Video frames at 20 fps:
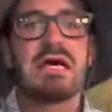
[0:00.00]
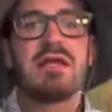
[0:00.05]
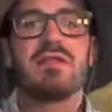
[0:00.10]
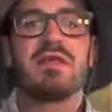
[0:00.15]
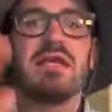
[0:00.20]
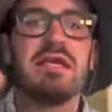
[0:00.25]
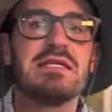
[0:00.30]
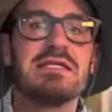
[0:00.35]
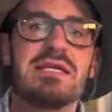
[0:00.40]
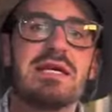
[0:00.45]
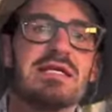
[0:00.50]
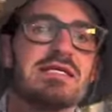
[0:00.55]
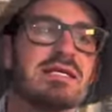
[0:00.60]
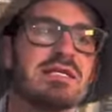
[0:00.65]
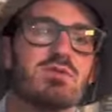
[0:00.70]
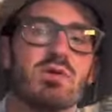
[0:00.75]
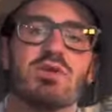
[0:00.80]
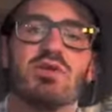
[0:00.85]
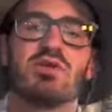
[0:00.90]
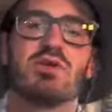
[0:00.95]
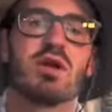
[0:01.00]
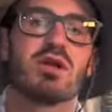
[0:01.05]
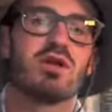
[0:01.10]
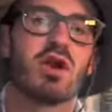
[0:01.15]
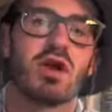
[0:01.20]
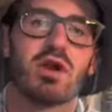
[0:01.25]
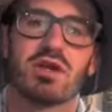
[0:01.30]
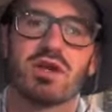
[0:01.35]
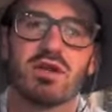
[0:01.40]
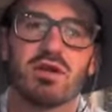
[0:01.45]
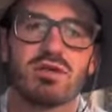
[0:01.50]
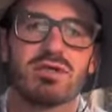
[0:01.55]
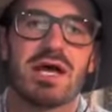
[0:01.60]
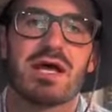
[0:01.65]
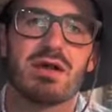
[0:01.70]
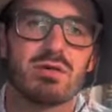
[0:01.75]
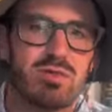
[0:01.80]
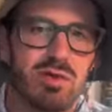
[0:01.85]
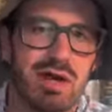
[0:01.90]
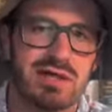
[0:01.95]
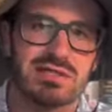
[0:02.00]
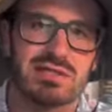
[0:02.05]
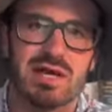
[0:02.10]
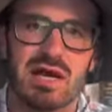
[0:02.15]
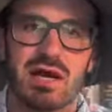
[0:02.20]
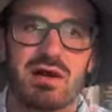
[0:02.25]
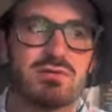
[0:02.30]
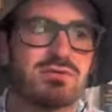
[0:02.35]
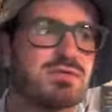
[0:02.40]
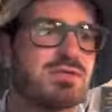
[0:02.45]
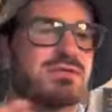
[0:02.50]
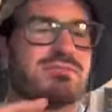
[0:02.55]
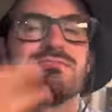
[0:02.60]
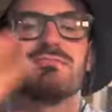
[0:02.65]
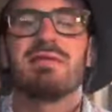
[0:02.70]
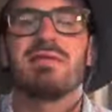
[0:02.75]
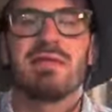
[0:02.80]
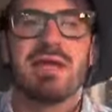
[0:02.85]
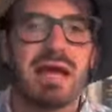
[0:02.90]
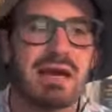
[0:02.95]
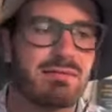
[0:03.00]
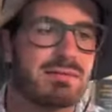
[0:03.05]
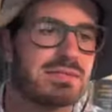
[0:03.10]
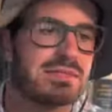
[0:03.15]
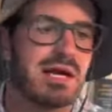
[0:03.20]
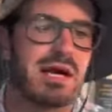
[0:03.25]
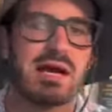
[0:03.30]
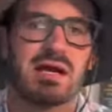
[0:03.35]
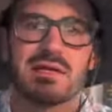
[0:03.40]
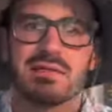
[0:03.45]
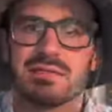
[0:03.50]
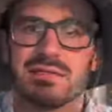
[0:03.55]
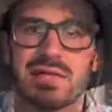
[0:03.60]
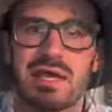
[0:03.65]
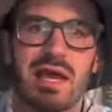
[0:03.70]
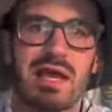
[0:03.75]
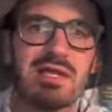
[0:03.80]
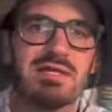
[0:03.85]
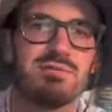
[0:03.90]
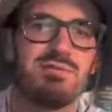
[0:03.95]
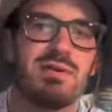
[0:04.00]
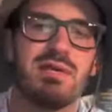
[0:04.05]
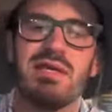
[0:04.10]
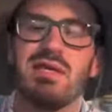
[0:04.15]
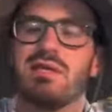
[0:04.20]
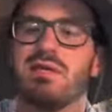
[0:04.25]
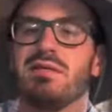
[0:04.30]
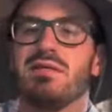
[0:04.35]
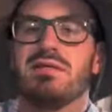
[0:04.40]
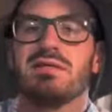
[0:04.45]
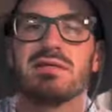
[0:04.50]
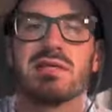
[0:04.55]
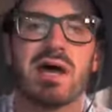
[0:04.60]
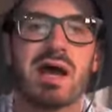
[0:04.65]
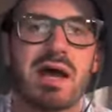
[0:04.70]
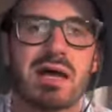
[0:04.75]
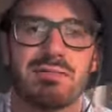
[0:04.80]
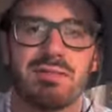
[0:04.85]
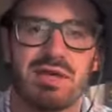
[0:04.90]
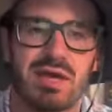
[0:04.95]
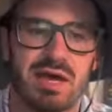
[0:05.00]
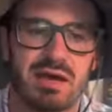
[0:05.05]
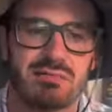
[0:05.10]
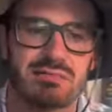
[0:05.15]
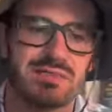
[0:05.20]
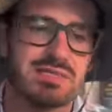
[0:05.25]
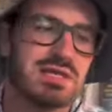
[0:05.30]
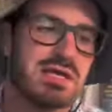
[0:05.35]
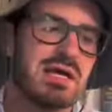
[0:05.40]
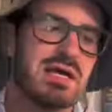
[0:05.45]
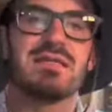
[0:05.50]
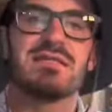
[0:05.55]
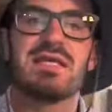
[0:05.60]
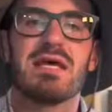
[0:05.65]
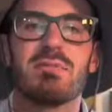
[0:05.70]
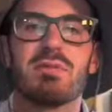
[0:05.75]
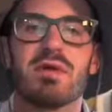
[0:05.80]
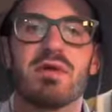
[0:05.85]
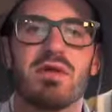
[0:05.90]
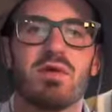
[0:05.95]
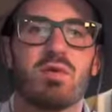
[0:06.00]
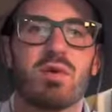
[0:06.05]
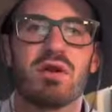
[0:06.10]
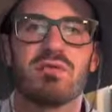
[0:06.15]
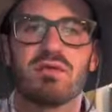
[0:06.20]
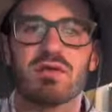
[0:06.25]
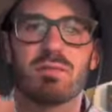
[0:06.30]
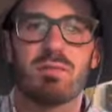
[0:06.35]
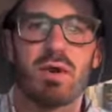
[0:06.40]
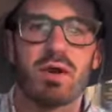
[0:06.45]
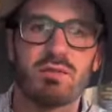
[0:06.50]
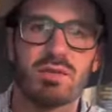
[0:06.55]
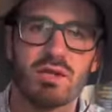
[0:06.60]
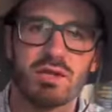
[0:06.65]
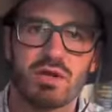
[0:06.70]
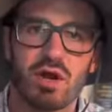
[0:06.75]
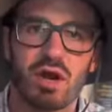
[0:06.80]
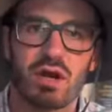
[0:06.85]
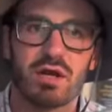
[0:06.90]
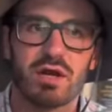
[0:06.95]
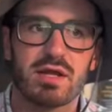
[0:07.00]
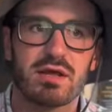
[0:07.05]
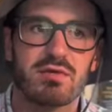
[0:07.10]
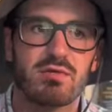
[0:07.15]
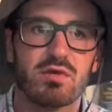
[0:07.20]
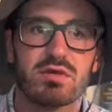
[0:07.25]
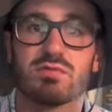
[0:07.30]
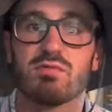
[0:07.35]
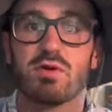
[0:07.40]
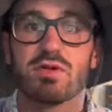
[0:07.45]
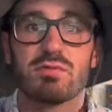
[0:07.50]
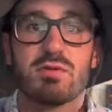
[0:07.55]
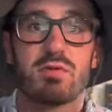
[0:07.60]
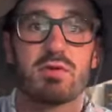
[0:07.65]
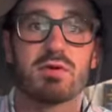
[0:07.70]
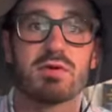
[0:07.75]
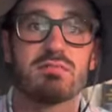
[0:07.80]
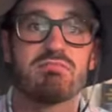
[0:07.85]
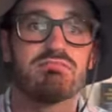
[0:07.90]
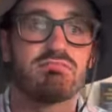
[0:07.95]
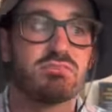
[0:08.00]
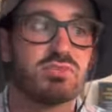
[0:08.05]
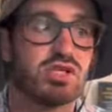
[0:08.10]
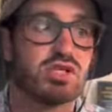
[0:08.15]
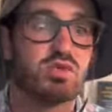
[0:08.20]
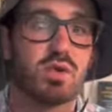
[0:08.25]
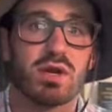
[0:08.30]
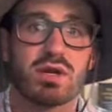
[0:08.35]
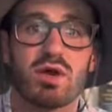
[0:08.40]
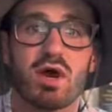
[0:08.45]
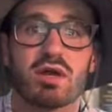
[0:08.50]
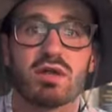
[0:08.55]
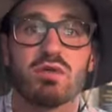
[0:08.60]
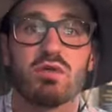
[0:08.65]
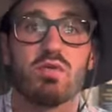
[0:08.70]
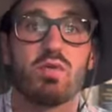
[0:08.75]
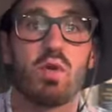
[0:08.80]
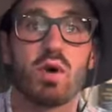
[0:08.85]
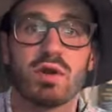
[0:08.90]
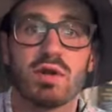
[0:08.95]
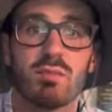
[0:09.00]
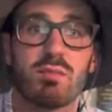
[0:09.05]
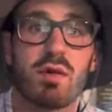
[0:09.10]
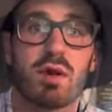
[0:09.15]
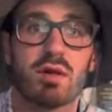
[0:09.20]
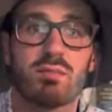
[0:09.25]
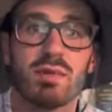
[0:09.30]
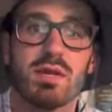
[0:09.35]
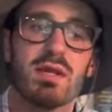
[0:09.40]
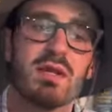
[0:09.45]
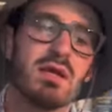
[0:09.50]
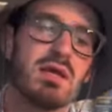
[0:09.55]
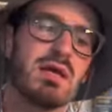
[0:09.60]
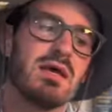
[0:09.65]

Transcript: The easiest is when you're targeting those enterprise accounts, the Amazons, the HPs, the IBMs, and typically whatever department you're targeting, which most people are just want to talk to one department,